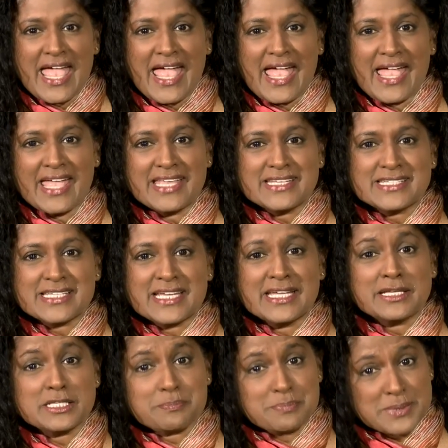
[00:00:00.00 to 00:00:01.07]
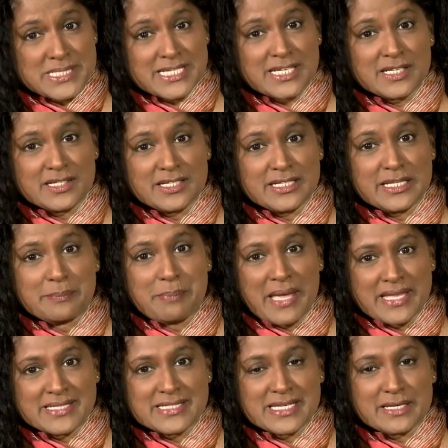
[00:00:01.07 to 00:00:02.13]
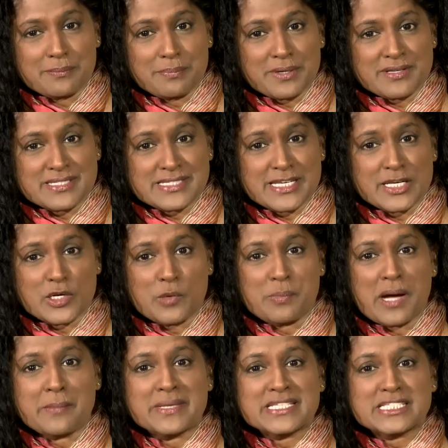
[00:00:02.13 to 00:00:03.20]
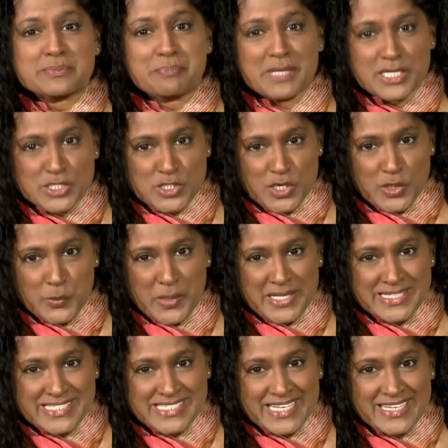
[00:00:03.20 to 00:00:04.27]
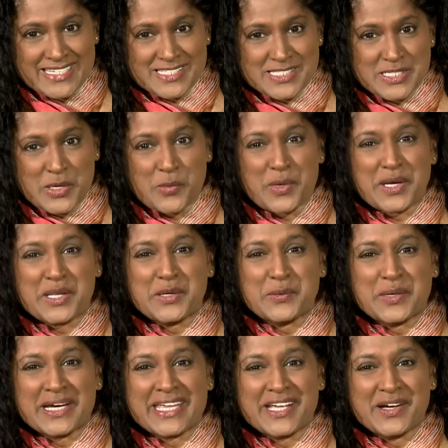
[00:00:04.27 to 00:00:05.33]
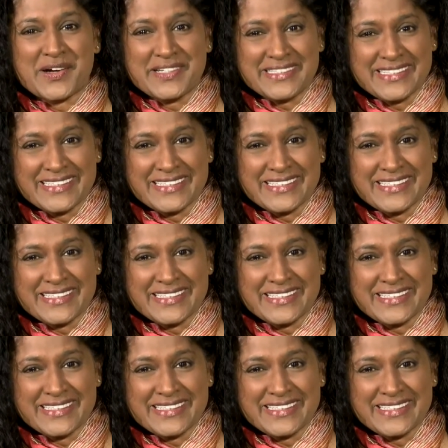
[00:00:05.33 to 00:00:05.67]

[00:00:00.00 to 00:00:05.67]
and particularly pending President Obama's speech on Wednesday. So what are you working on?